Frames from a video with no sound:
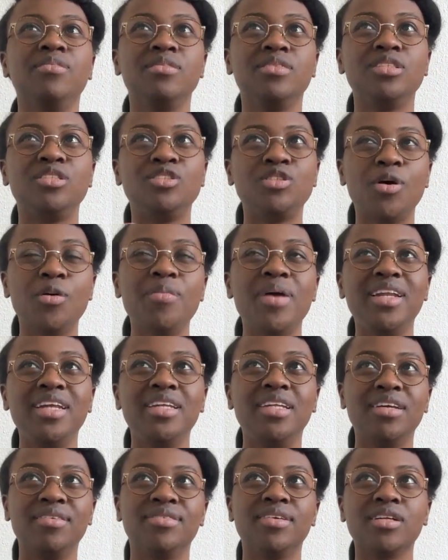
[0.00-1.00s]
so many
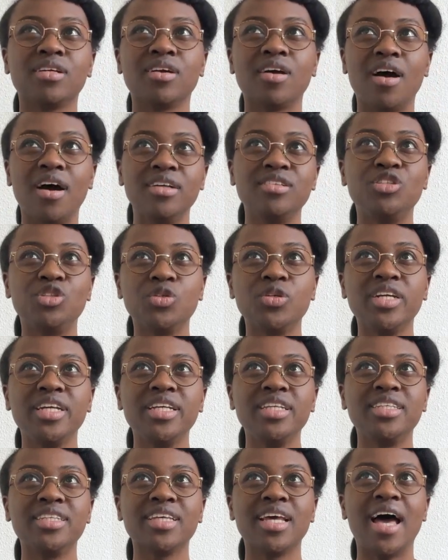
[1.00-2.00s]
different
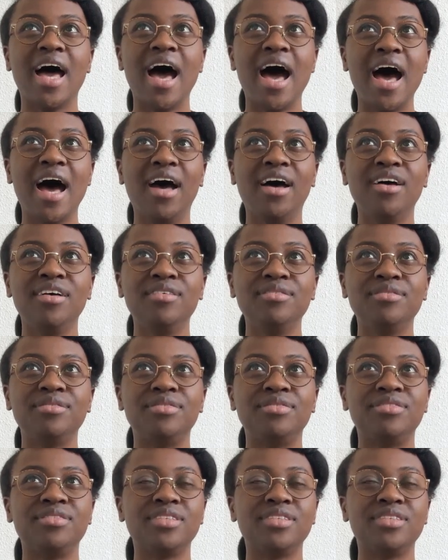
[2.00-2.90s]
countries have